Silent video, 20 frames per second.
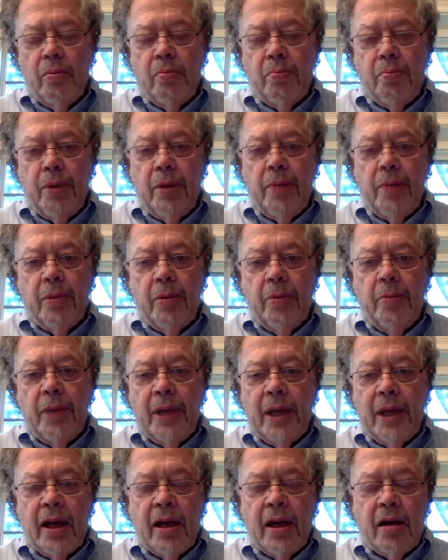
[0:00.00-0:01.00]
people be
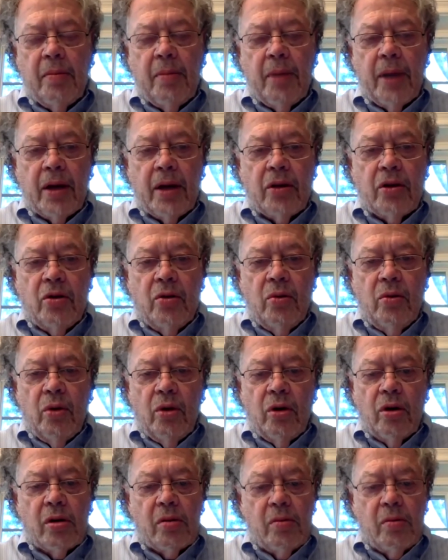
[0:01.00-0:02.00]
getting back to
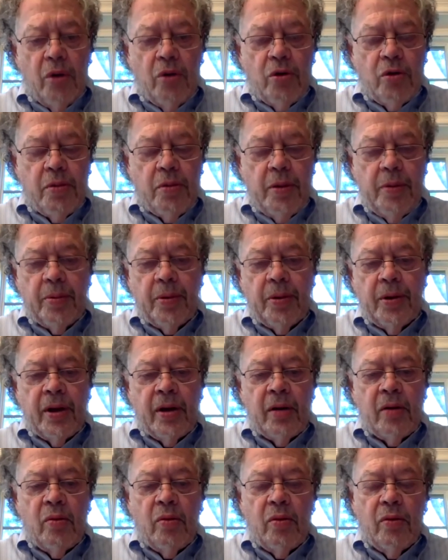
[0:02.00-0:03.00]
work? Most people
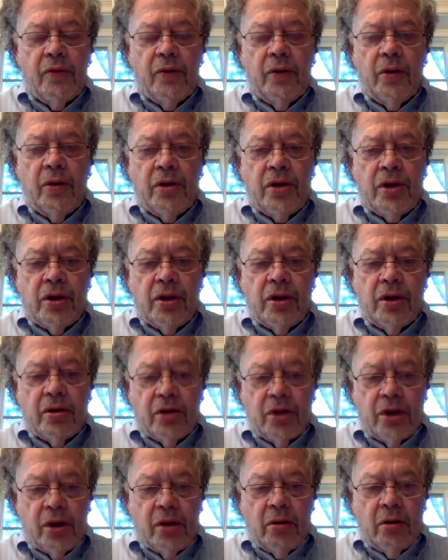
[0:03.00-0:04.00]
now who have lost their
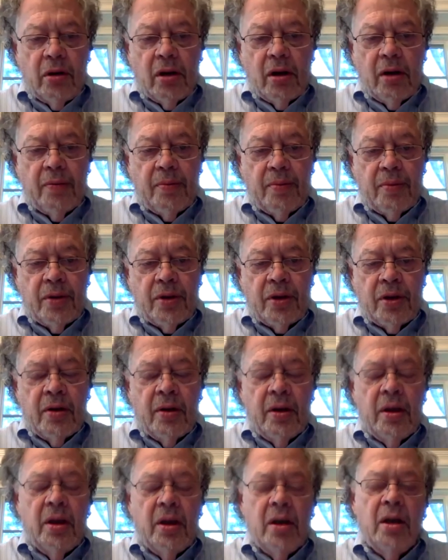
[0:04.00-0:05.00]
jobs
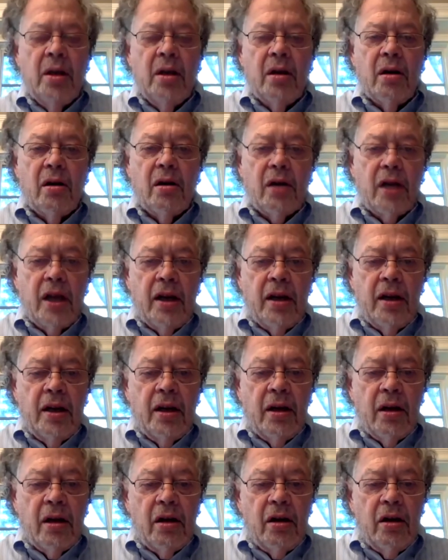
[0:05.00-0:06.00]
are
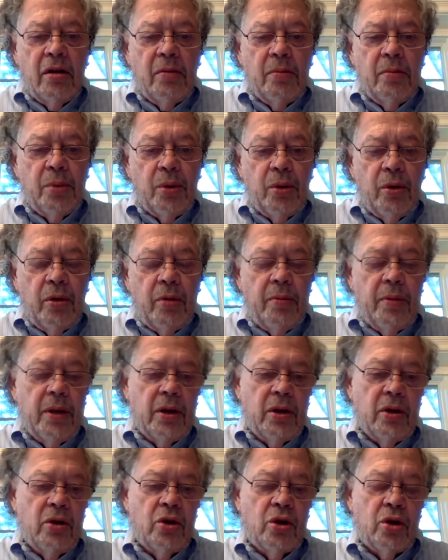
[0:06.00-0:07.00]
getting unemployment
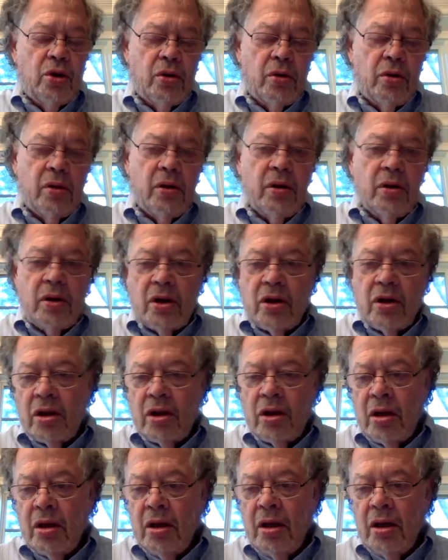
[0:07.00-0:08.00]

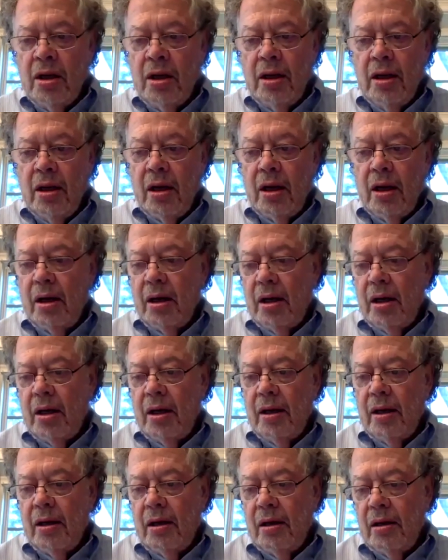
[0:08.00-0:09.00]
insurance,
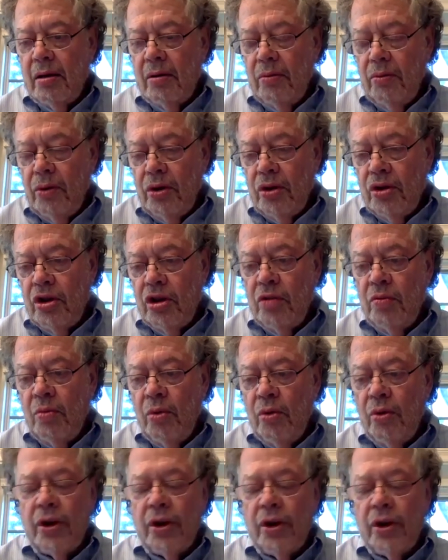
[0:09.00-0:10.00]
which is
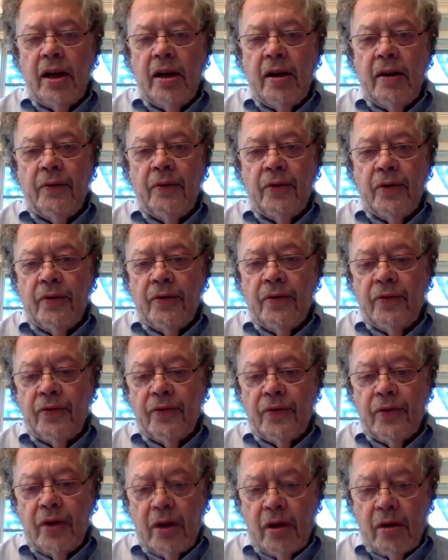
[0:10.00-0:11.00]
more than half of
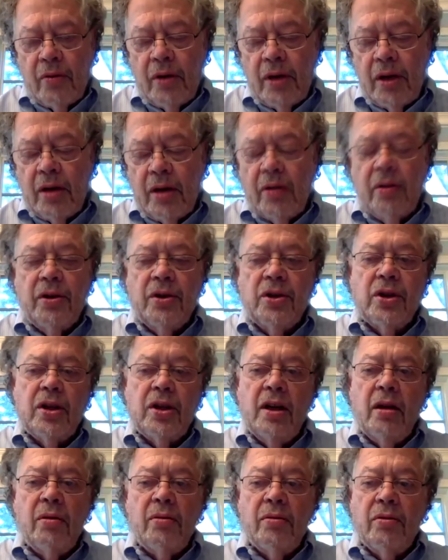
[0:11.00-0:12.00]
their regular
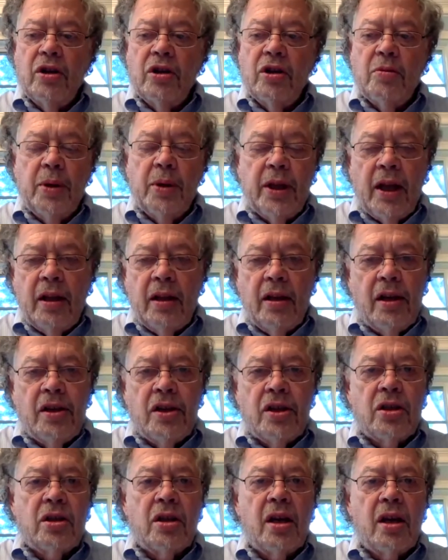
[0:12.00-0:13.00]
salaries. But that
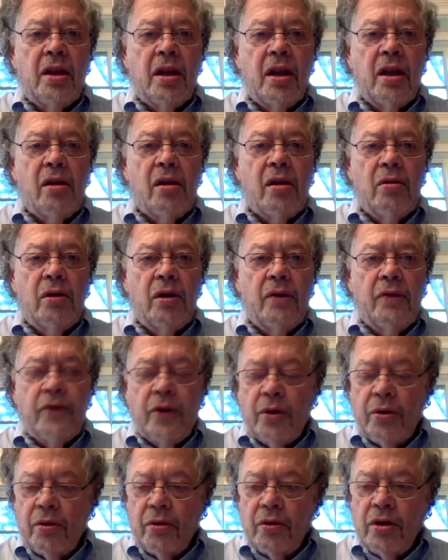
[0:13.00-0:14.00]
lasts, I think, only for
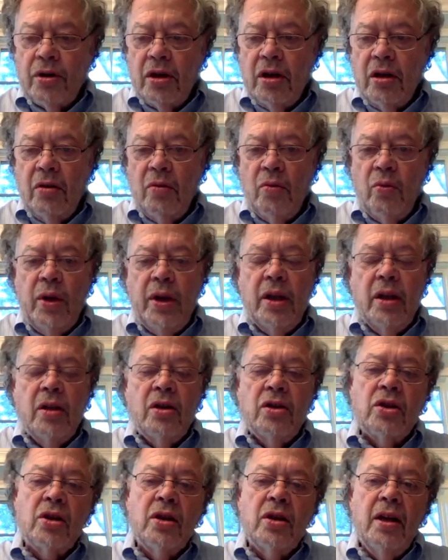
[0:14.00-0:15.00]
13
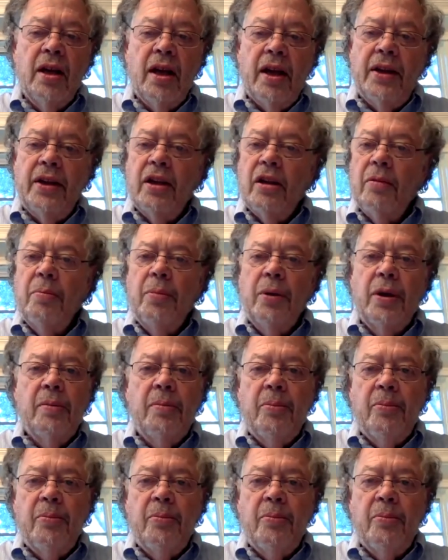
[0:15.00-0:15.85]
weeks, and there'll be a